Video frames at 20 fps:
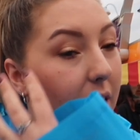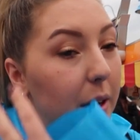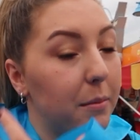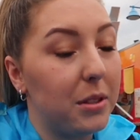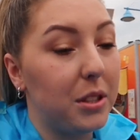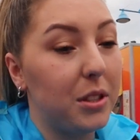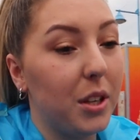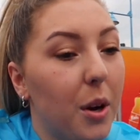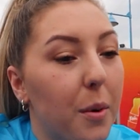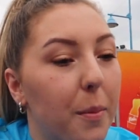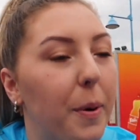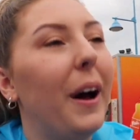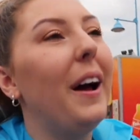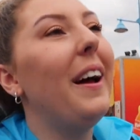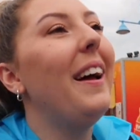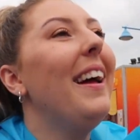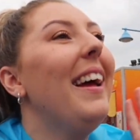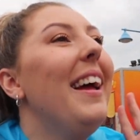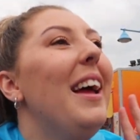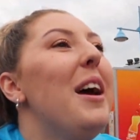I'm so
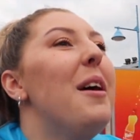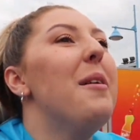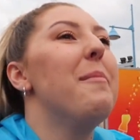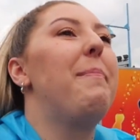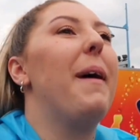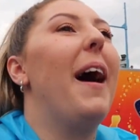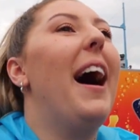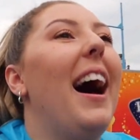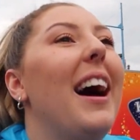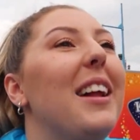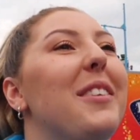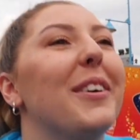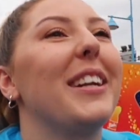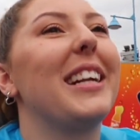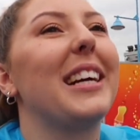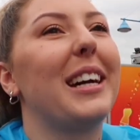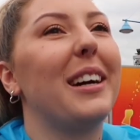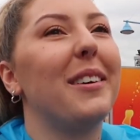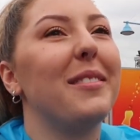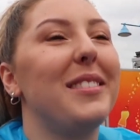bad when
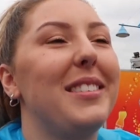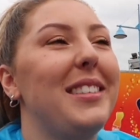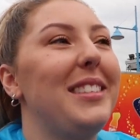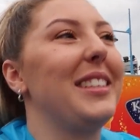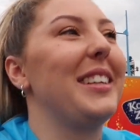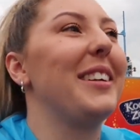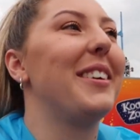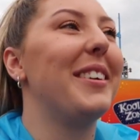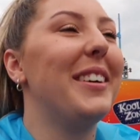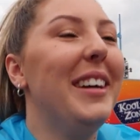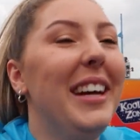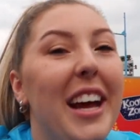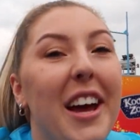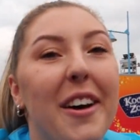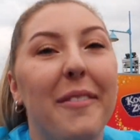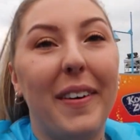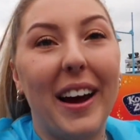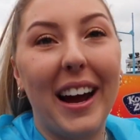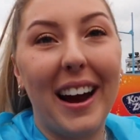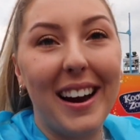it comes to
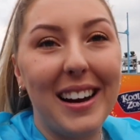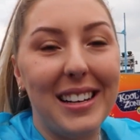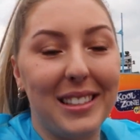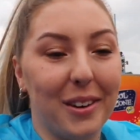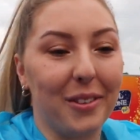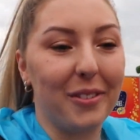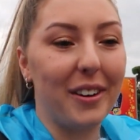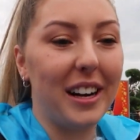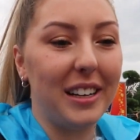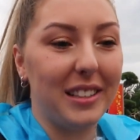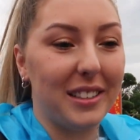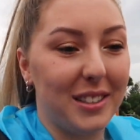my eyes on rides.